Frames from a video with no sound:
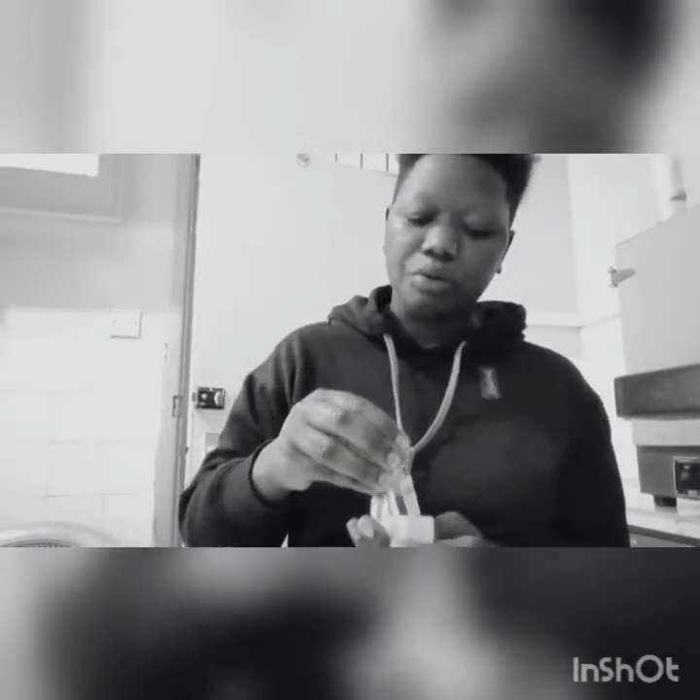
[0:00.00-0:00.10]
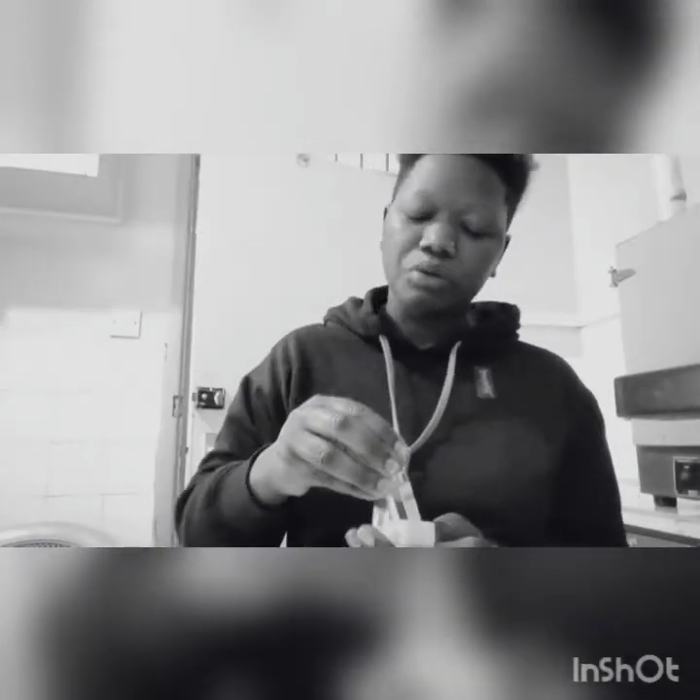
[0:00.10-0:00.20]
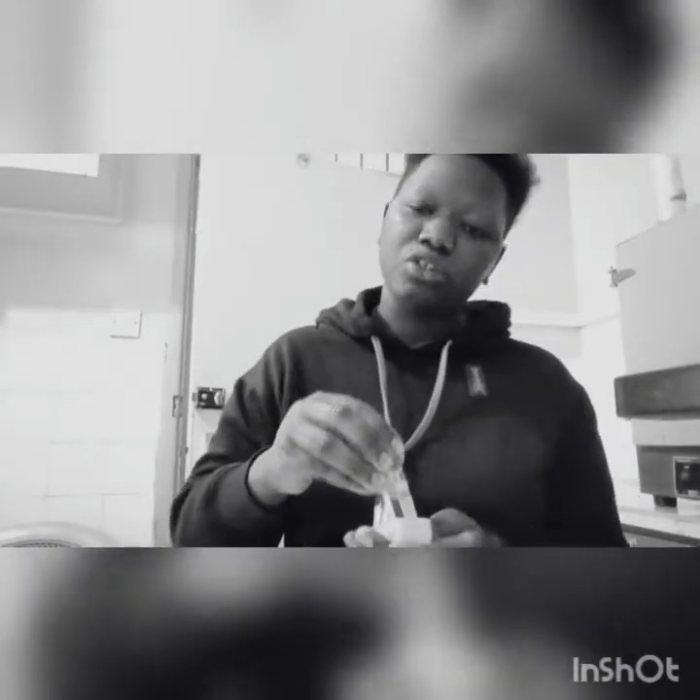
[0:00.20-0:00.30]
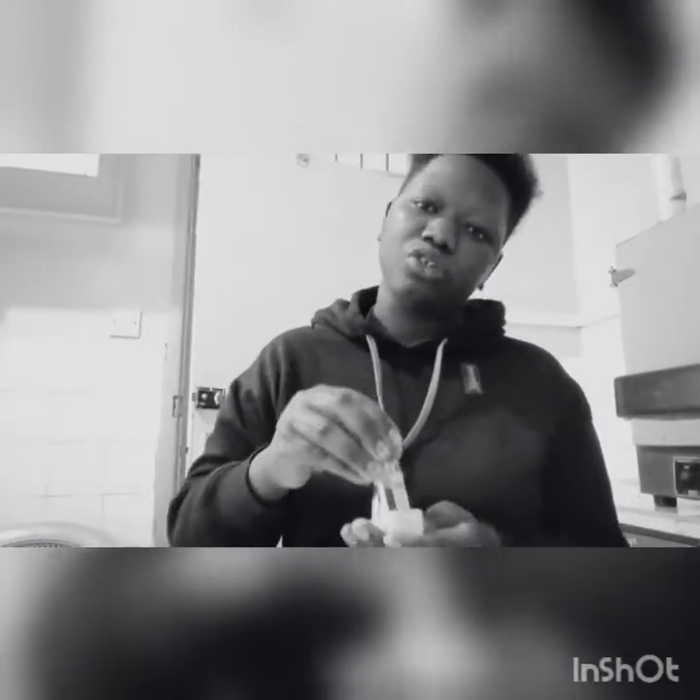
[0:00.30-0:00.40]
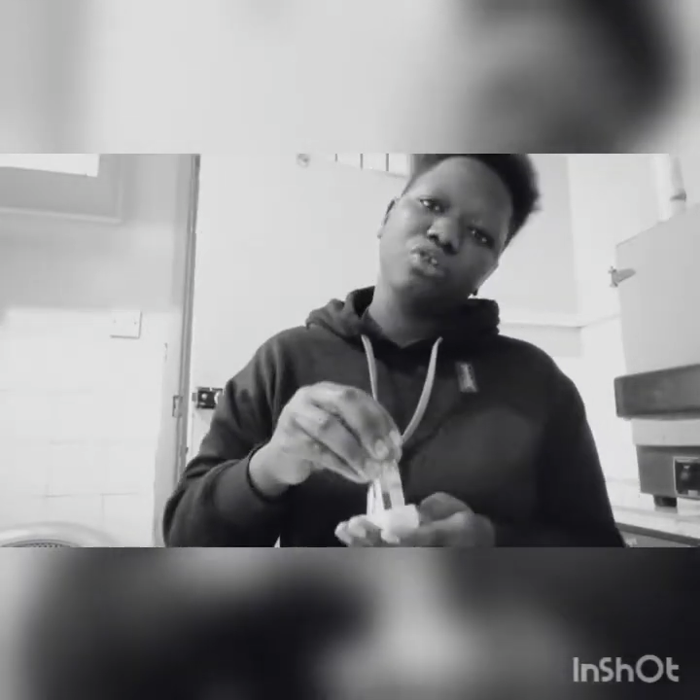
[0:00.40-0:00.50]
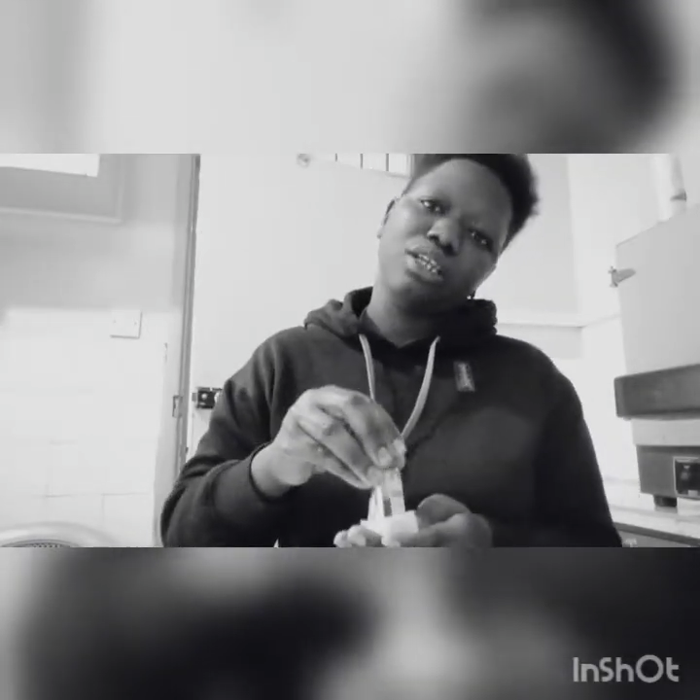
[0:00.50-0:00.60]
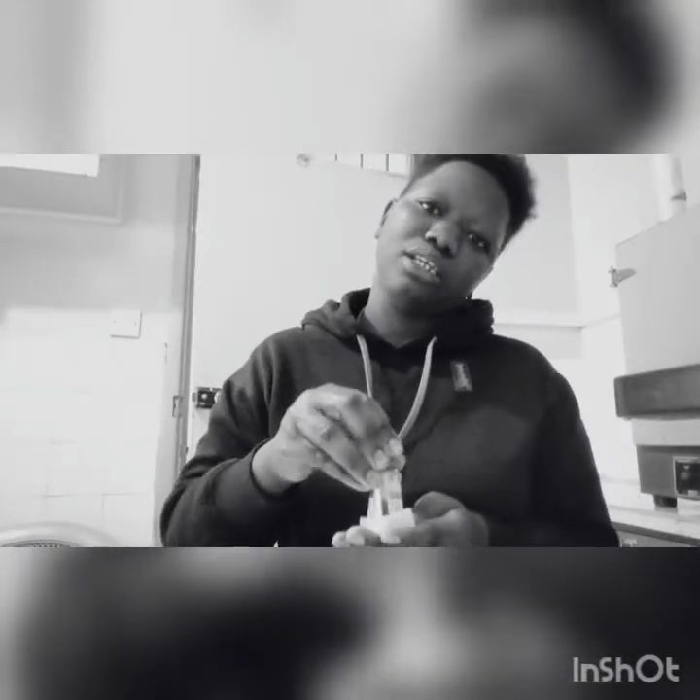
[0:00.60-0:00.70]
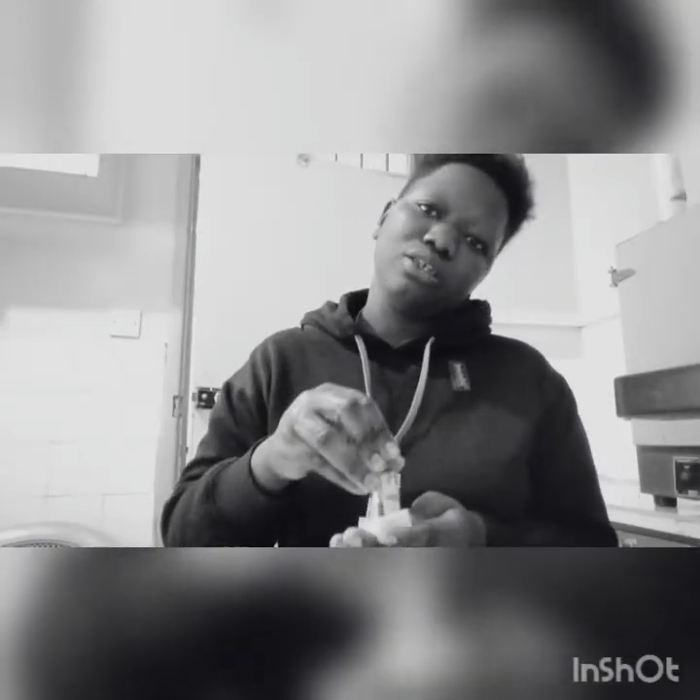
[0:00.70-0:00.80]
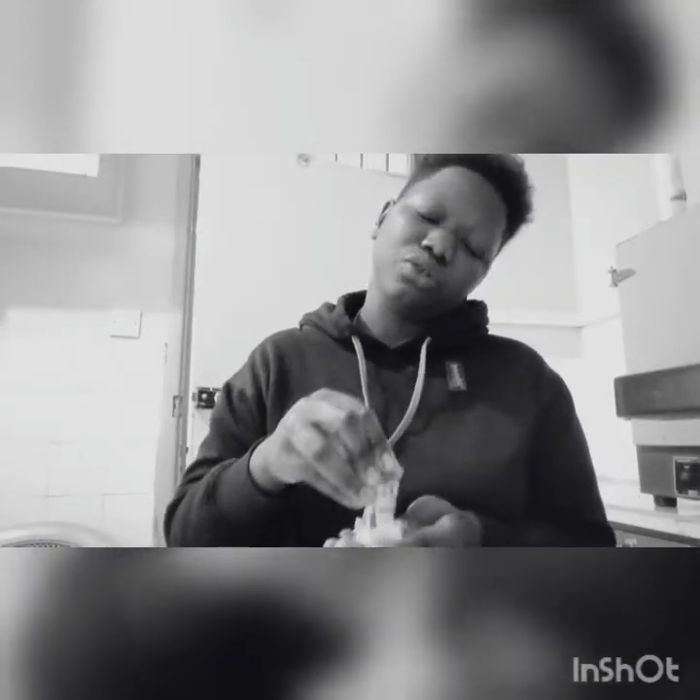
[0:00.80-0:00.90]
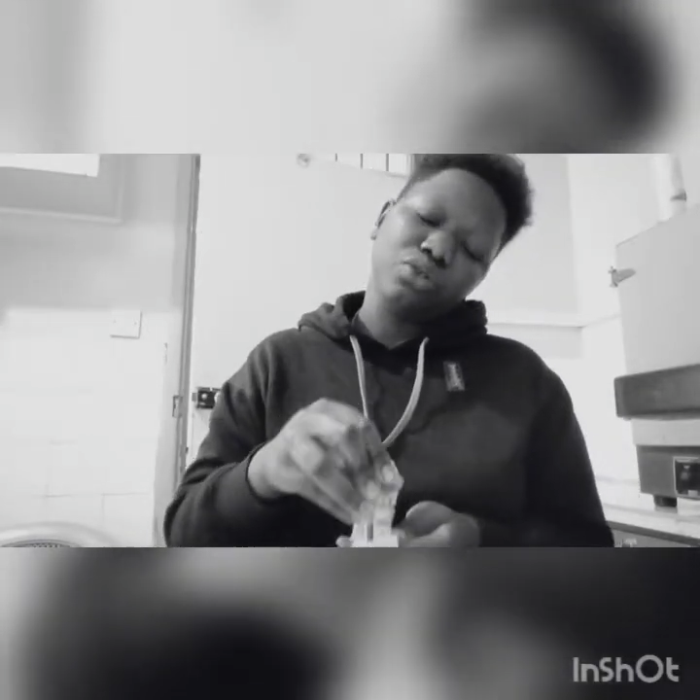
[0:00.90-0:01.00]
which usually
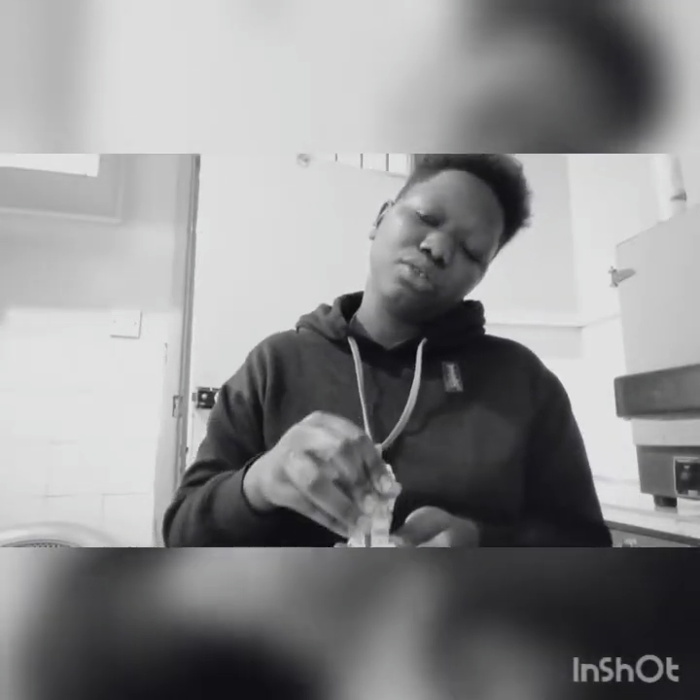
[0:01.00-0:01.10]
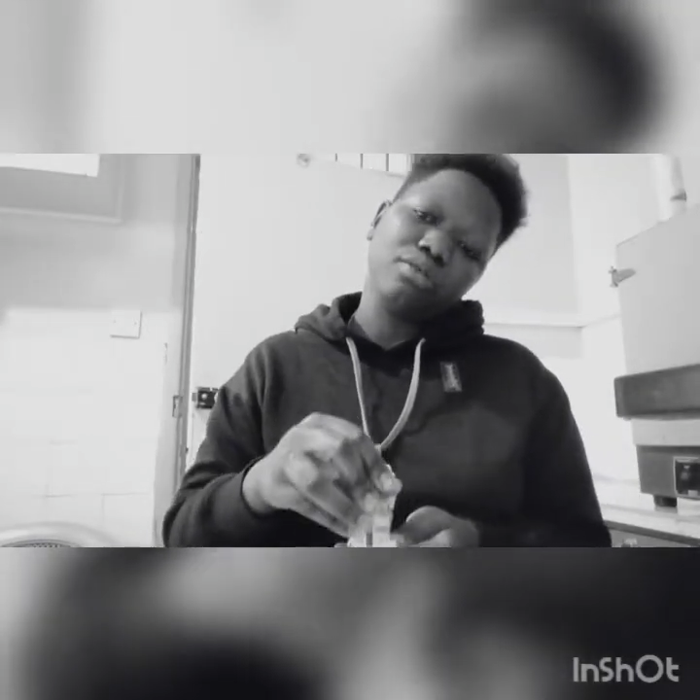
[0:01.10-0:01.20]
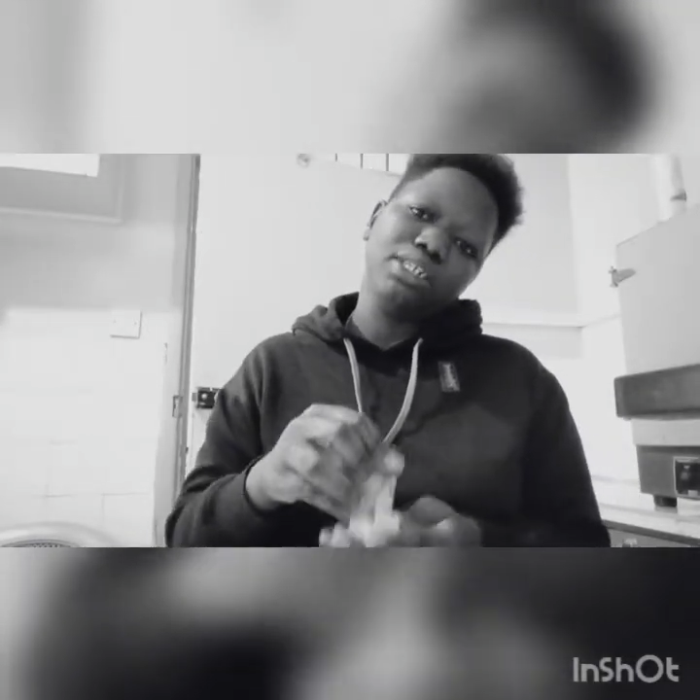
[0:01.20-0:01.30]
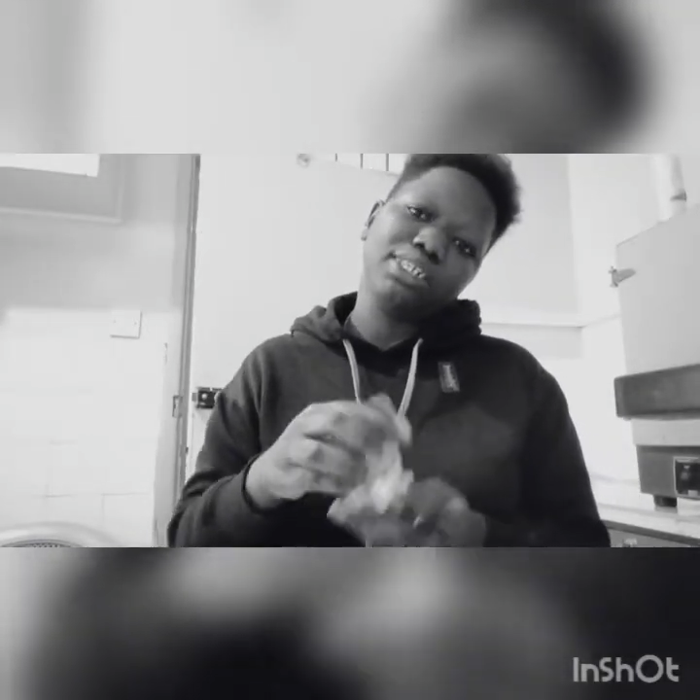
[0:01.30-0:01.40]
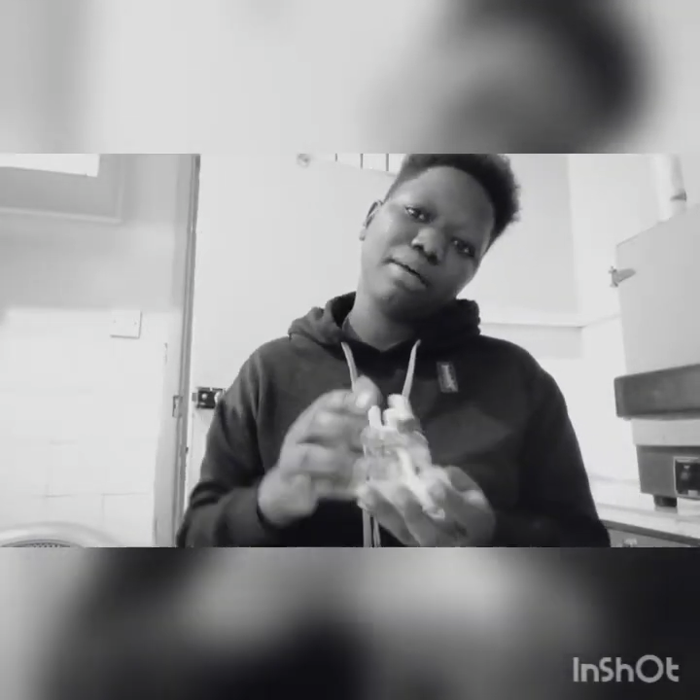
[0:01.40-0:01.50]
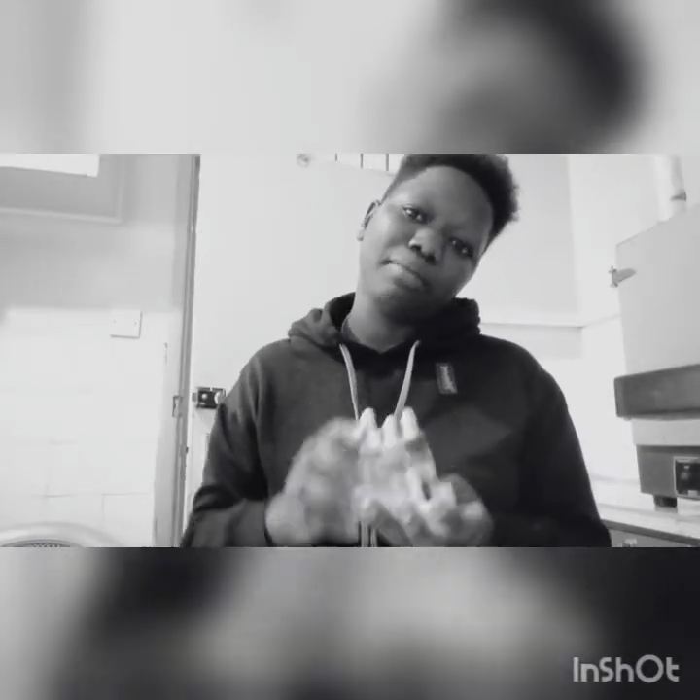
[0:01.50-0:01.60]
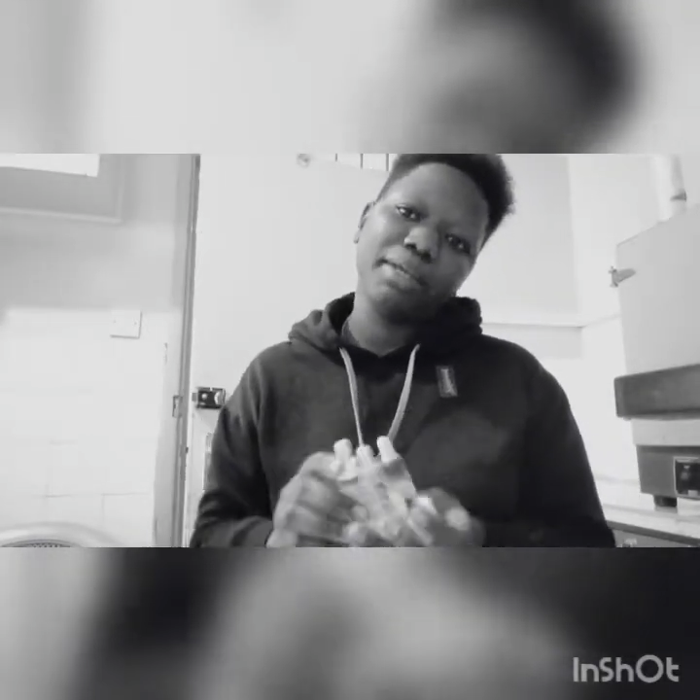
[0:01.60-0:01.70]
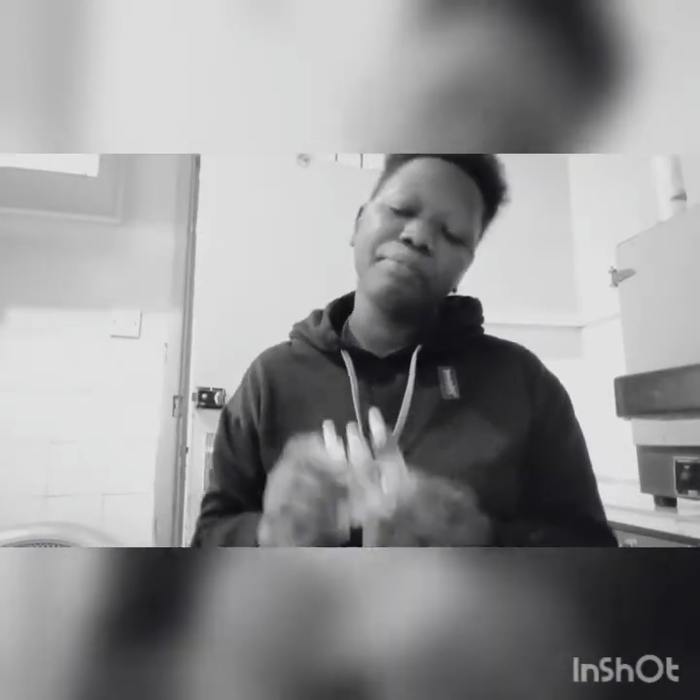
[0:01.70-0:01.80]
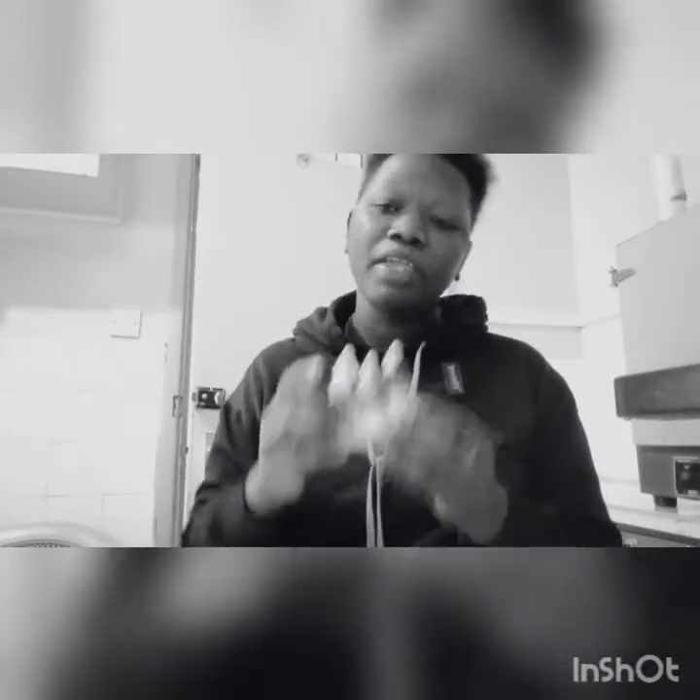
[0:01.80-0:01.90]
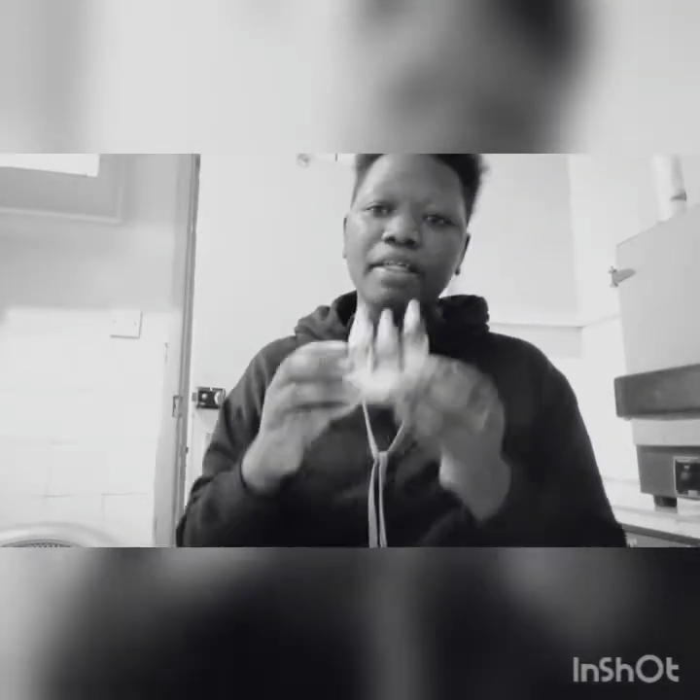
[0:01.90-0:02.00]
is used to
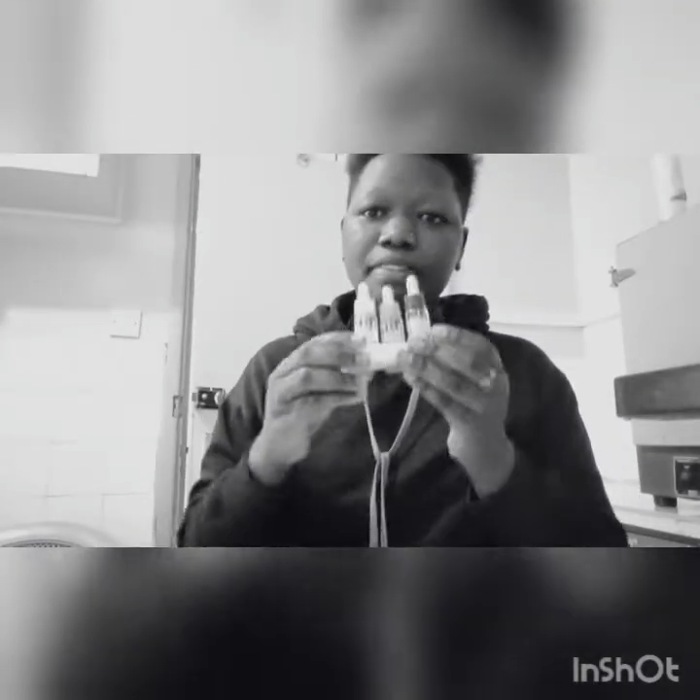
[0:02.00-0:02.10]
determine